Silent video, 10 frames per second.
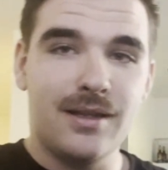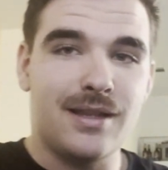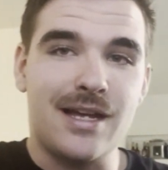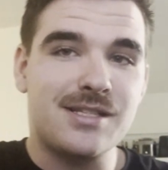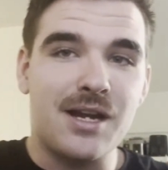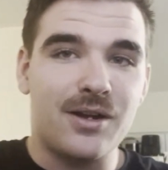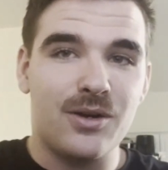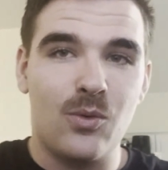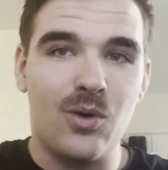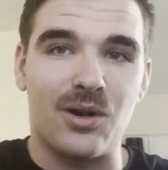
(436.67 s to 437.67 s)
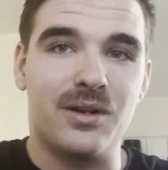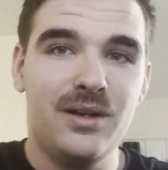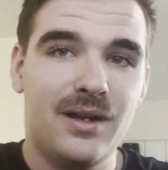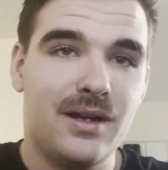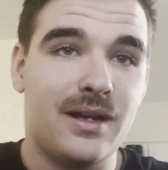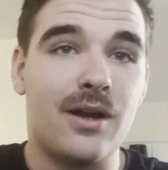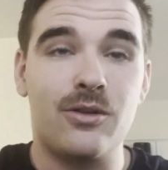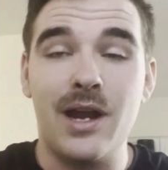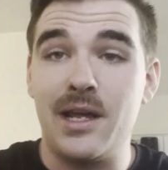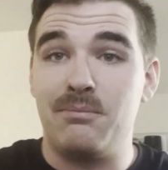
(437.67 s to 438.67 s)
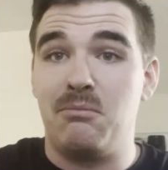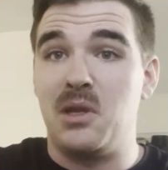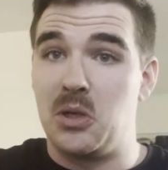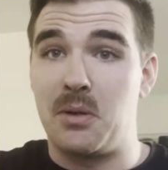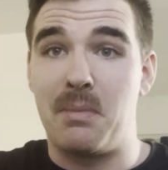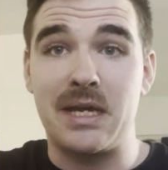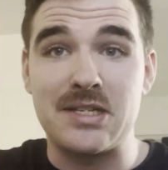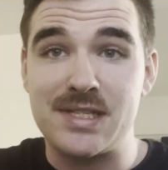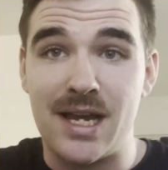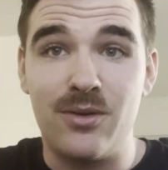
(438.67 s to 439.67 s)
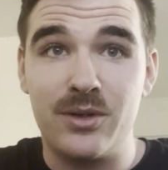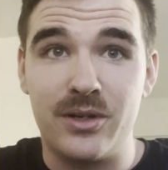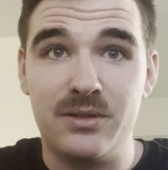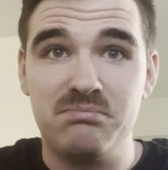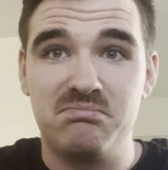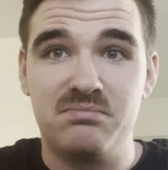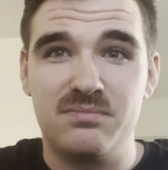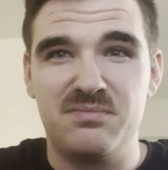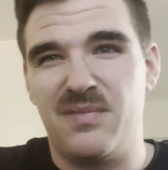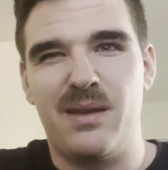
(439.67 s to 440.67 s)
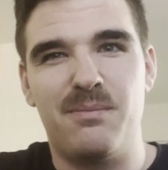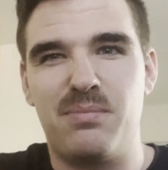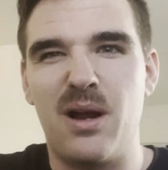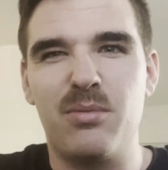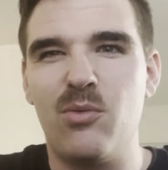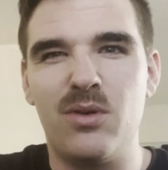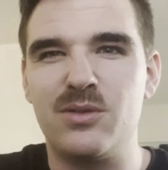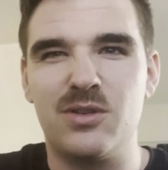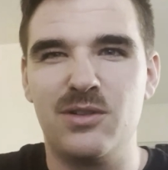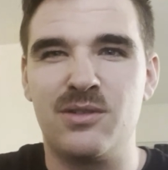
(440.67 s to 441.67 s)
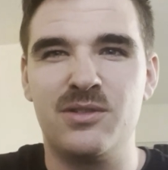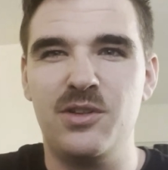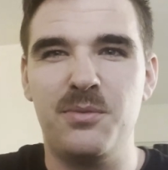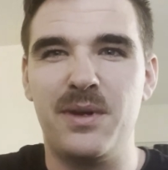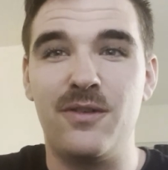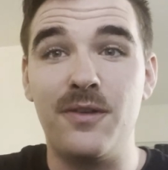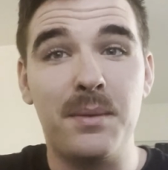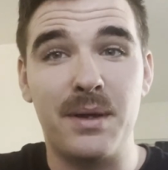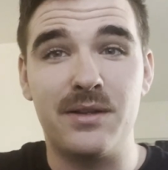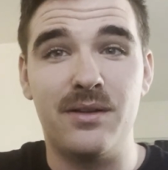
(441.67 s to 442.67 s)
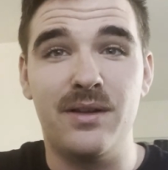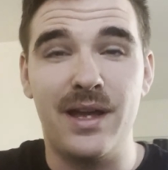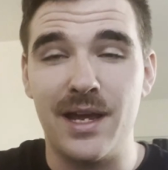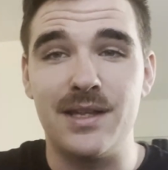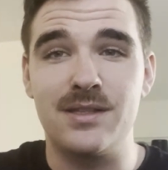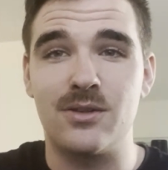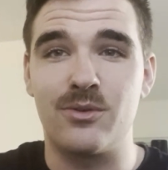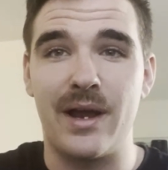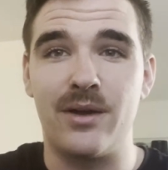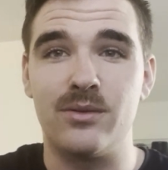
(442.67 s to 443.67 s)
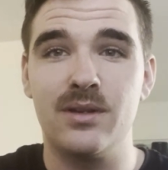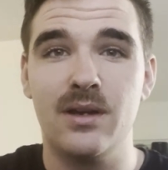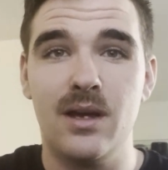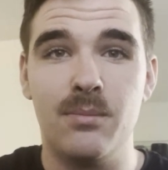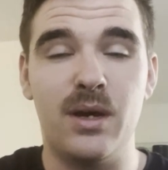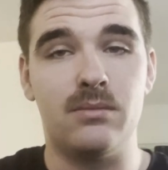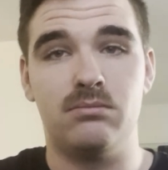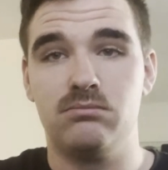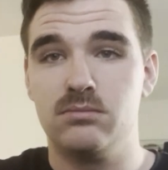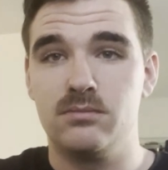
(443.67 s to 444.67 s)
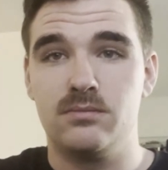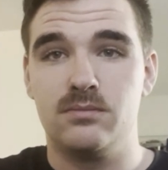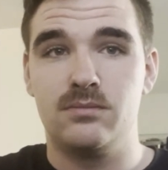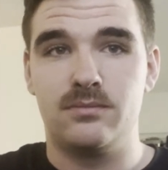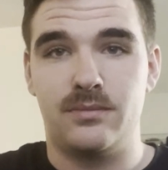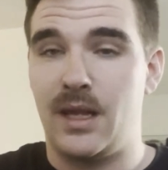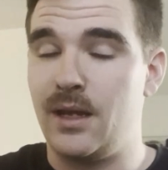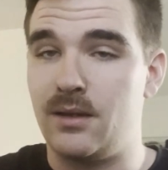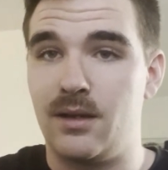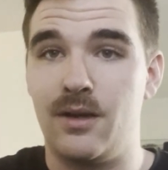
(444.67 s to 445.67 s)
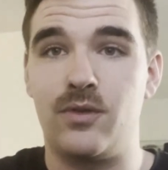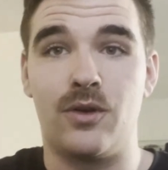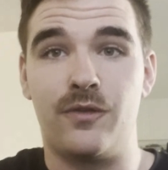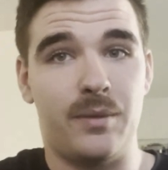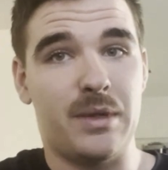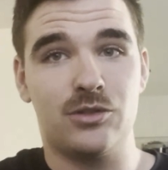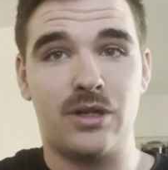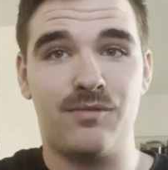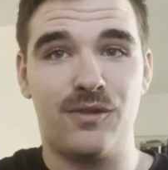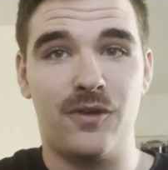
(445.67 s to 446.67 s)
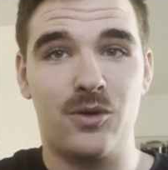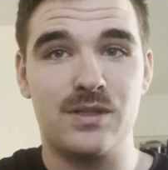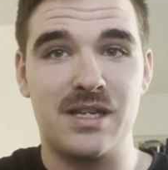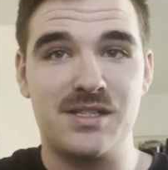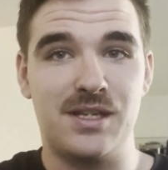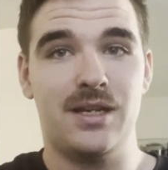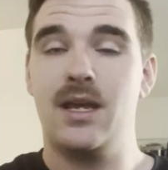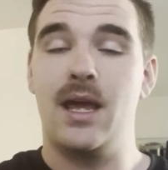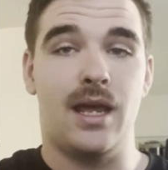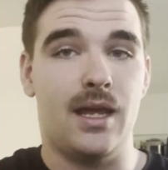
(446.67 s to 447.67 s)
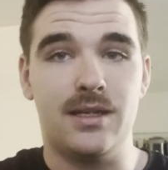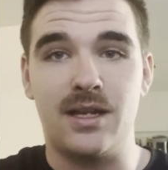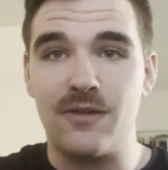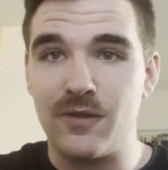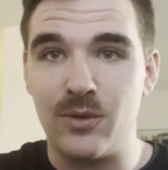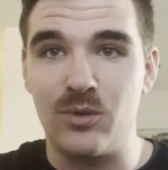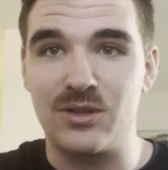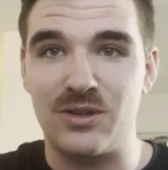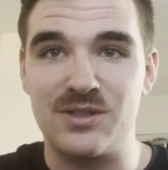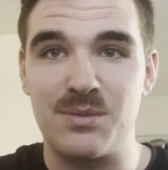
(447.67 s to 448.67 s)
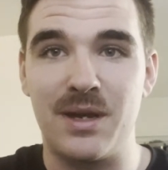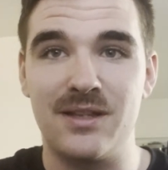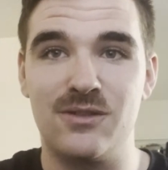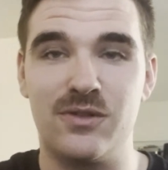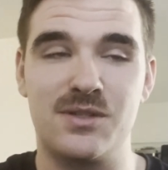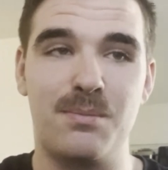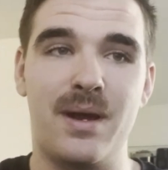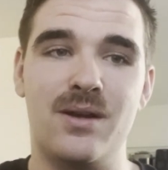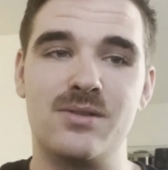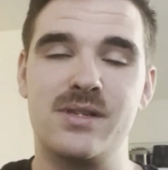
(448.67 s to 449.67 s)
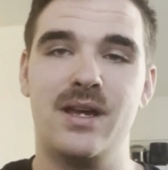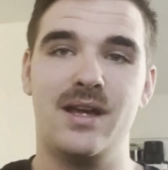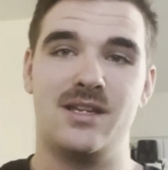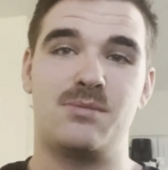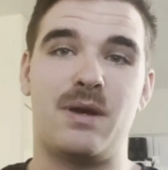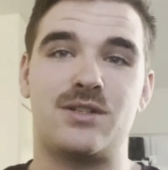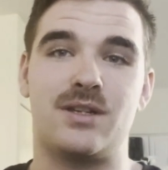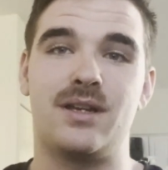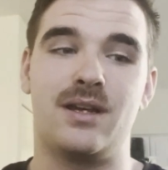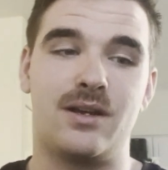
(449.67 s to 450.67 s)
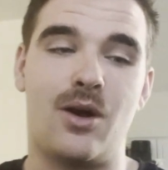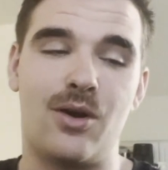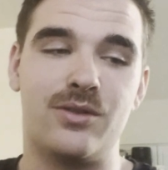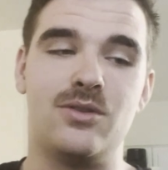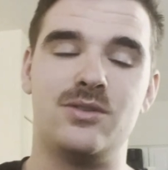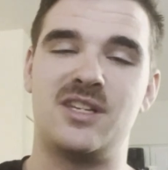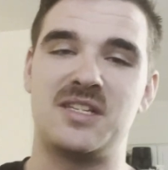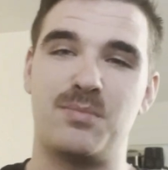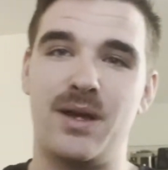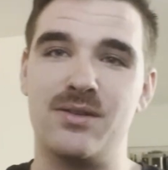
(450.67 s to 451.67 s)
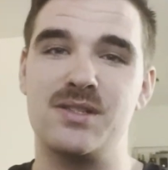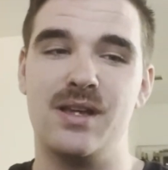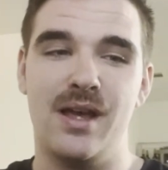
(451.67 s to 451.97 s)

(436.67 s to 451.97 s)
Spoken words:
That's not going to work. Now, granted, you can make it sound good. Probably won't turn too many female heads around, but hey, if you're a female driving the Focus ST, it definitely will turn some heads for some males, especially car enthusiast males.